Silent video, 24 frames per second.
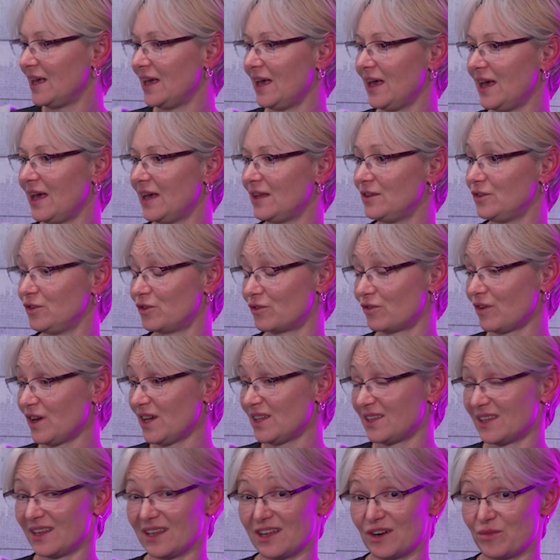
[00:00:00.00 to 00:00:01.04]
And you're
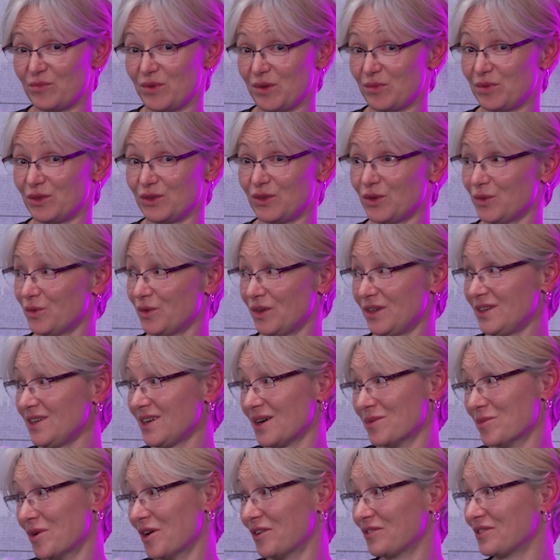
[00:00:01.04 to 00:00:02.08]
right, a lot of people don't want
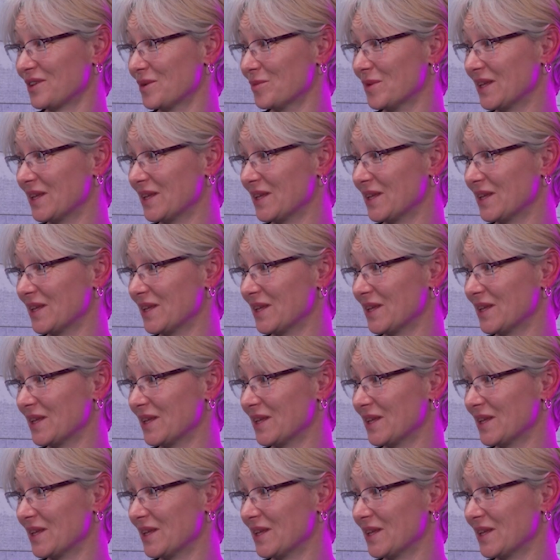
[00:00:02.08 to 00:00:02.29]
to come off the